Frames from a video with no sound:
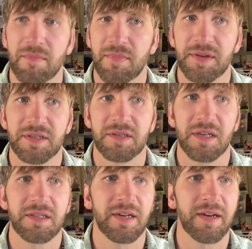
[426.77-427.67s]
This
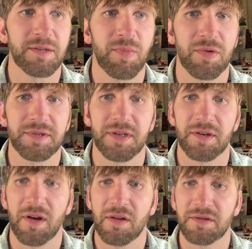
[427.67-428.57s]
16-inch porcelain
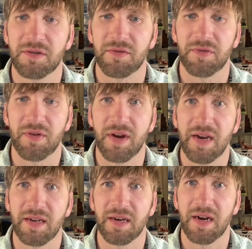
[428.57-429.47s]
doll sold for
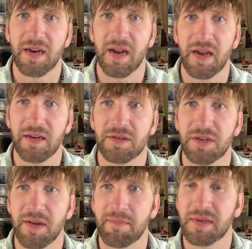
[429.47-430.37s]
$19.99.
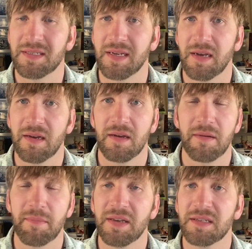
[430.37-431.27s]
J.
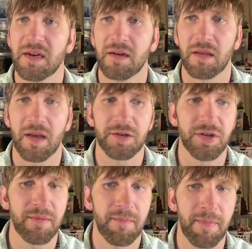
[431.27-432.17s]
Misa
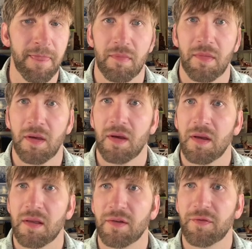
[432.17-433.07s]
collection.
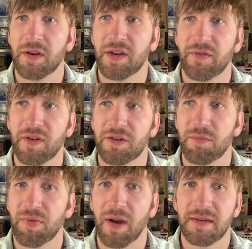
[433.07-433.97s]
This vintage Fisher
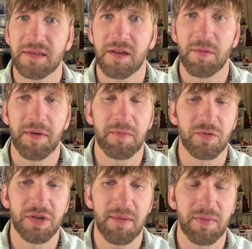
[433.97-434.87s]
Price Little People
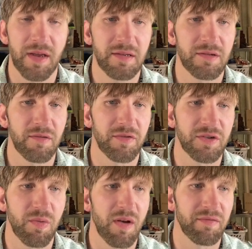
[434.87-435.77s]
jet plane sold for
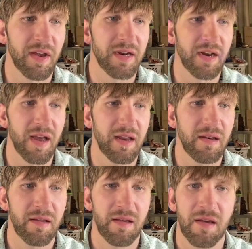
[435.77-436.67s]
$12.99.
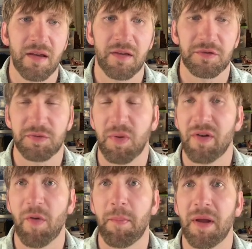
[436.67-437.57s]
This was part of
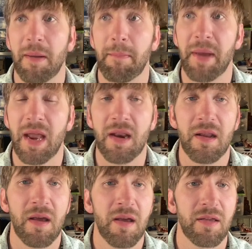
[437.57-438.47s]
a big bin
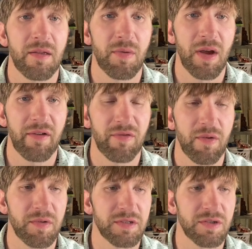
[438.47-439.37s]
that we got
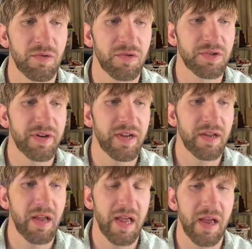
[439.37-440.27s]
from a storage unit,
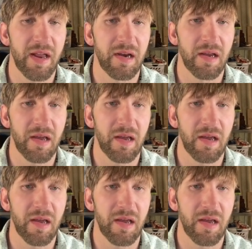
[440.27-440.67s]
and